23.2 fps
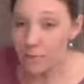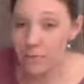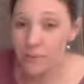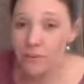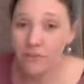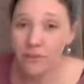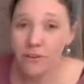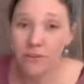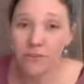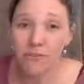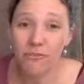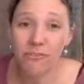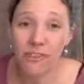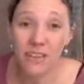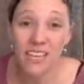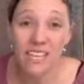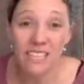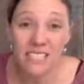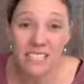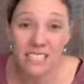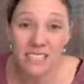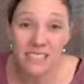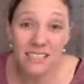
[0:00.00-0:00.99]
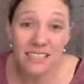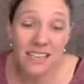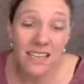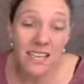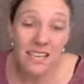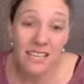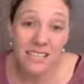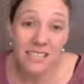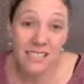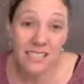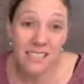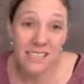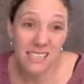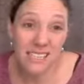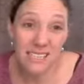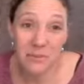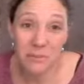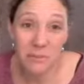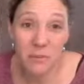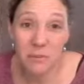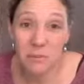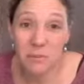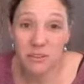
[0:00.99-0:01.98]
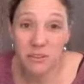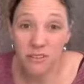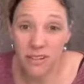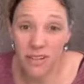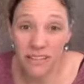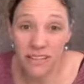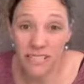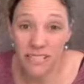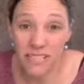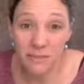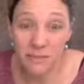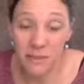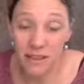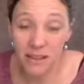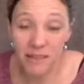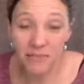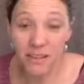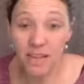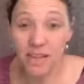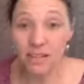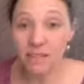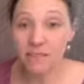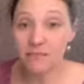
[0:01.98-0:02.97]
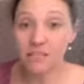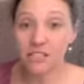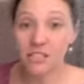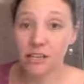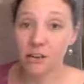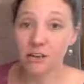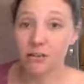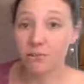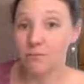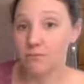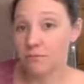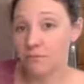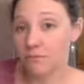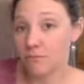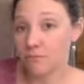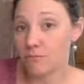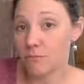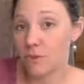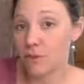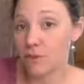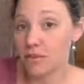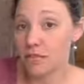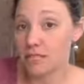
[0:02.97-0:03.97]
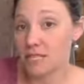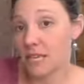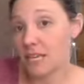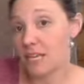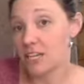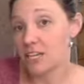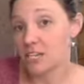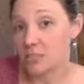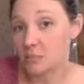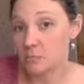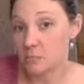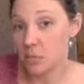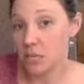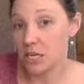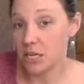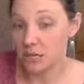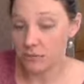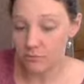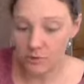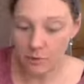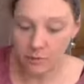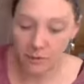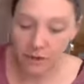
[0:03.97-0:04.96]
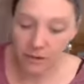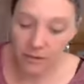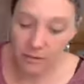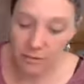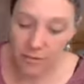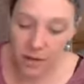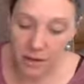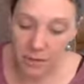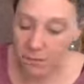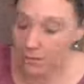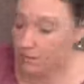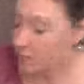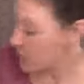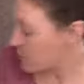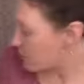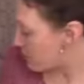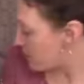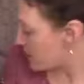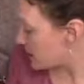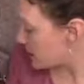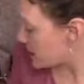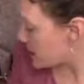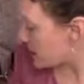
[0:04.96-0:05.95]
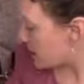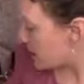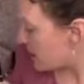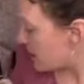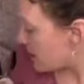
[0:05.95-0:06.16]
of your feet because some people don't like the smell of it. So you can take and just rub it on the bottom of your feet.